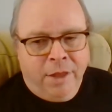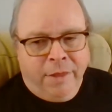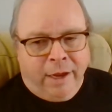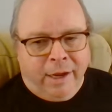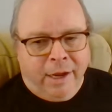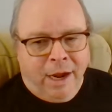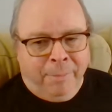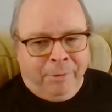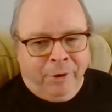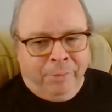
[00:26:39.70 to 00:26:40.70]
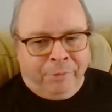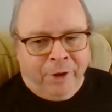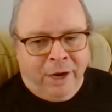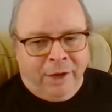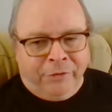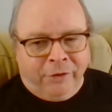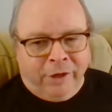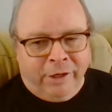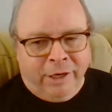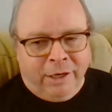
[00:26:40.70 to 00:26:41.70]
That copper and brass are
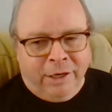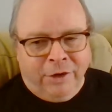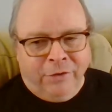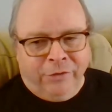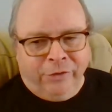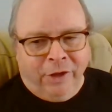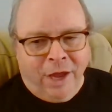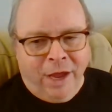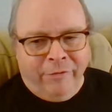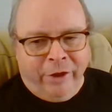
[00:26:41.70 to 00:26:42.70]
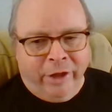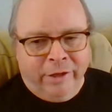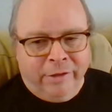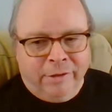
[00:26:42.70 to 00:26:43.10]
connected to saliva.